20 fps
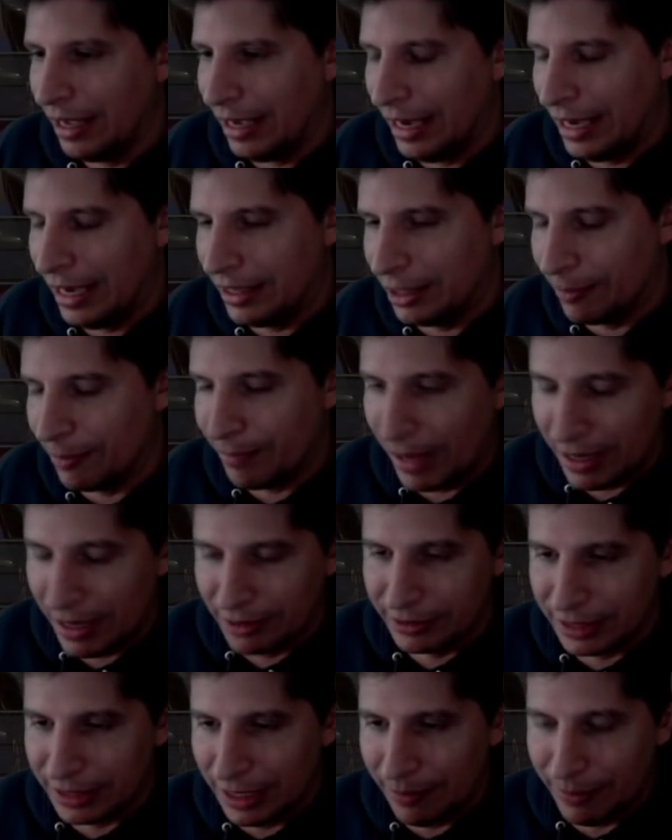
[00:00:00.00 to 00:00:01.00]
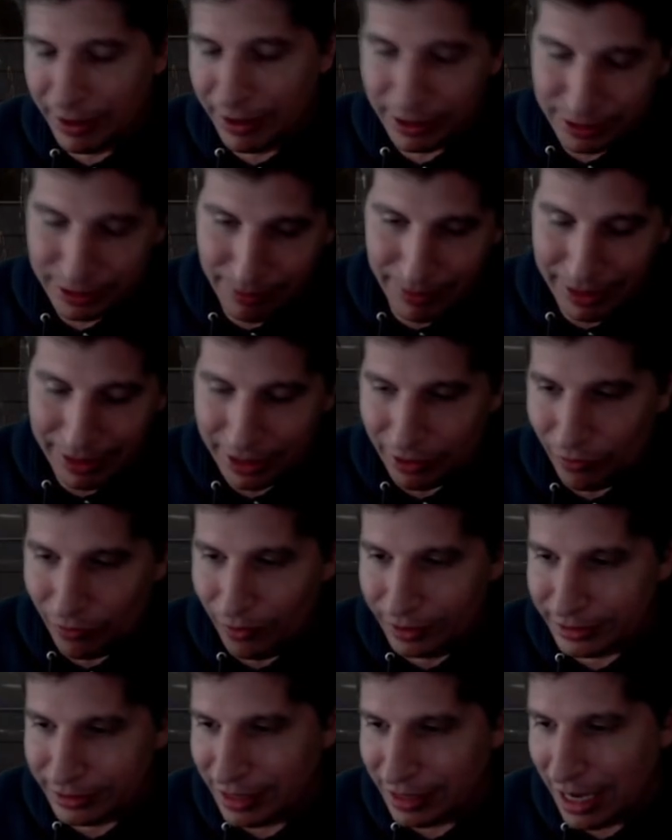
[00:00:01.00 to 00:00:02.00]
And the penalty, because I'm making it
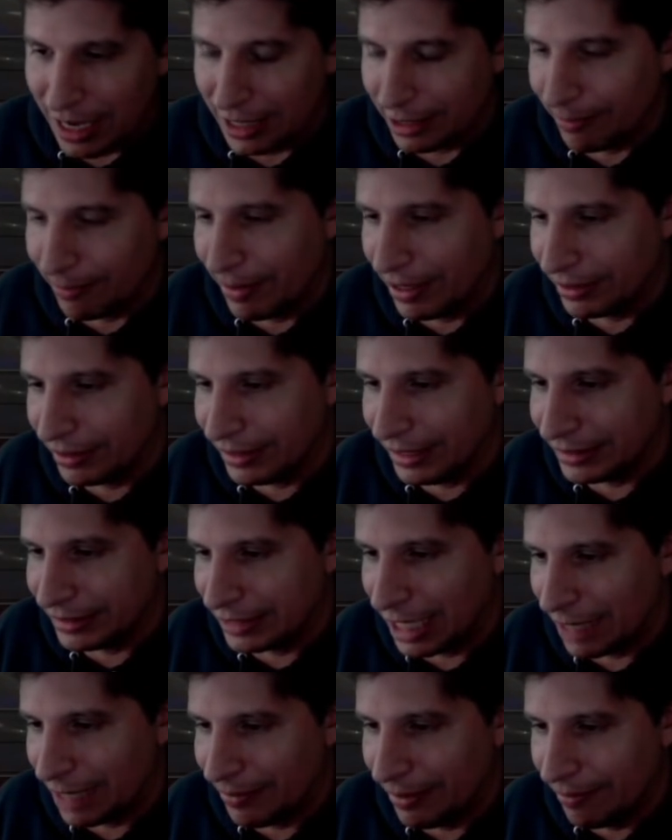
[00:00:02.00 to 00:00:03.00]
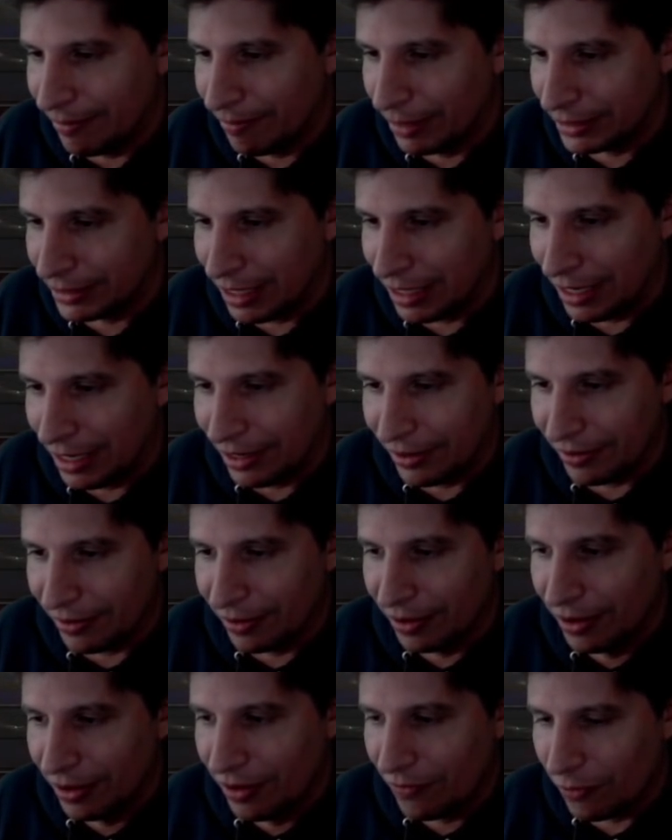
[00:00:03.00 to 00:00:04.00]
1 slot, the penalty has got to be much higher
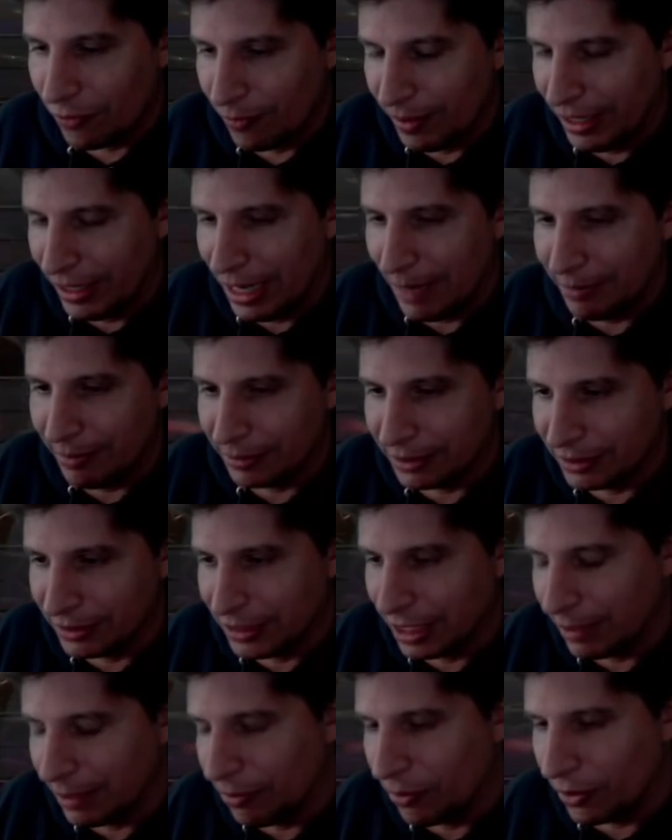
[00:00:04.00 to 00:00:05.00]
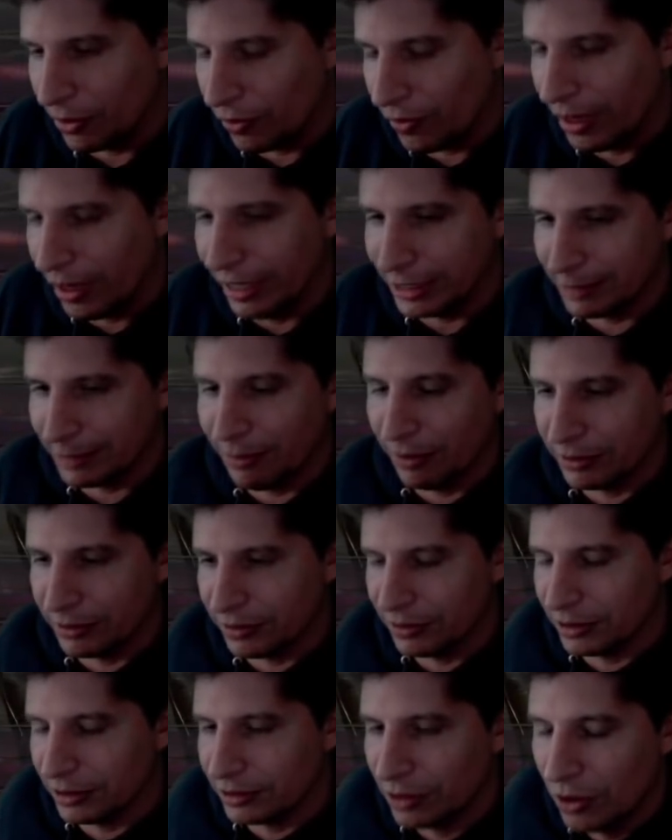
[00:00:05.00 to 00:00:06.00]
for being able to teleport away as opposed to
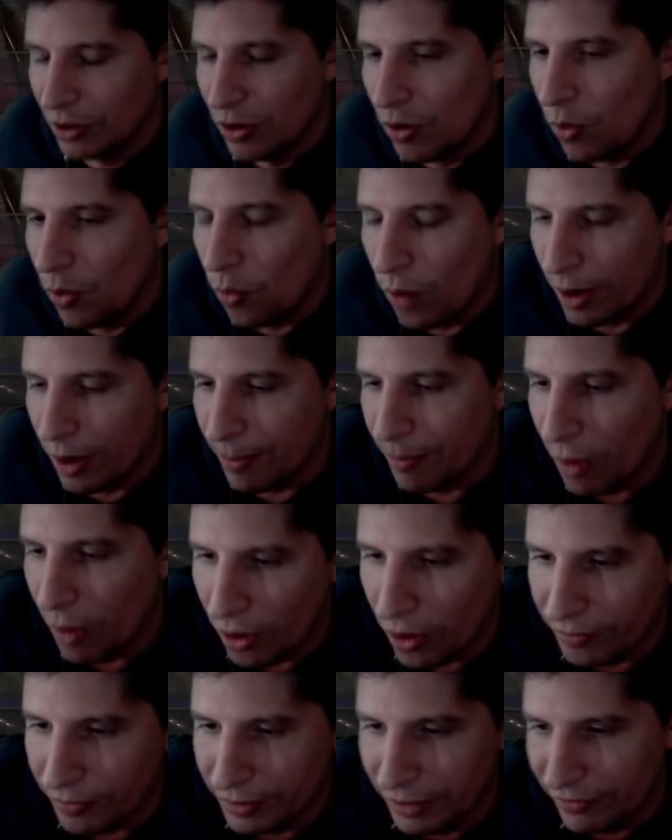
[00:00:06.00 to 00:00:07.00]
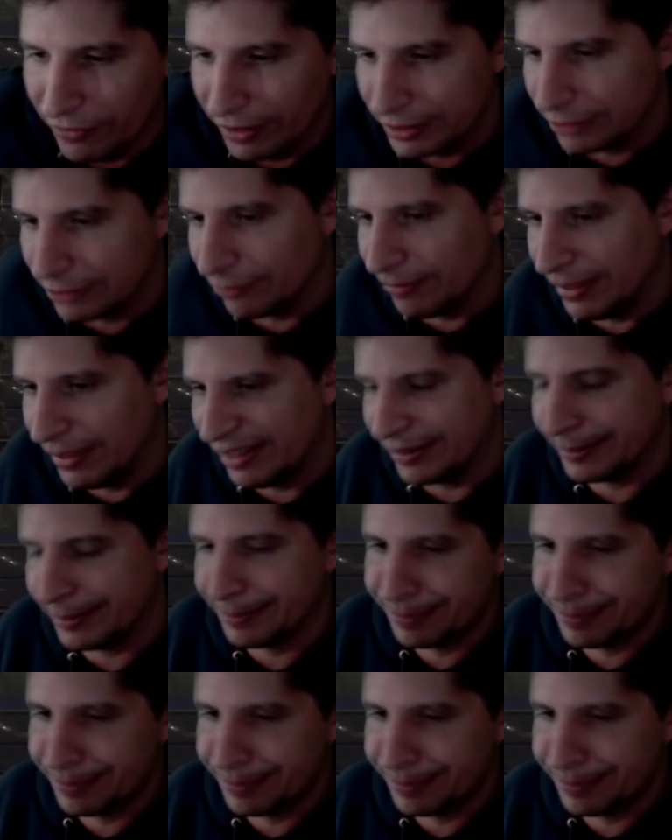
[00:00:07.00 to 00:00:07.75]
just 1 bar of defensive meter.